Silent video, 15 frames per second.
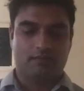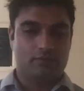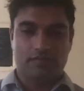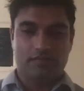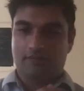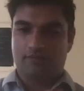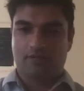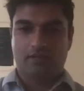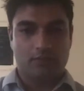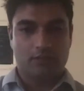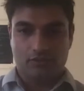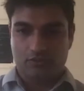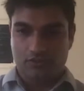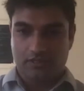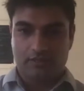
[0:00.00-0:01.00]
you definitely want
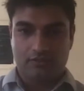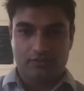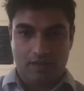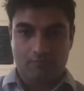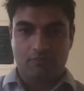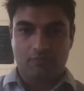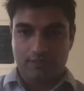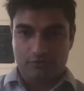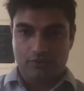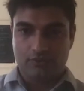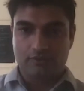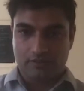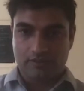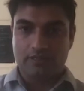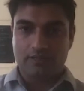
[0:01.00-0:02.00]
your sales
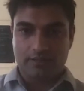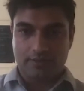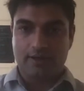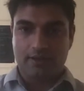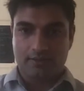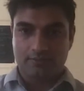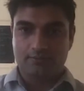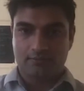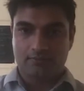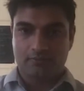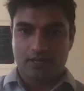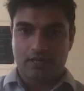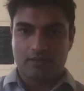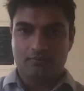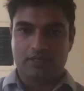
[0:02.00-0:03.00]
operations leader in there, right?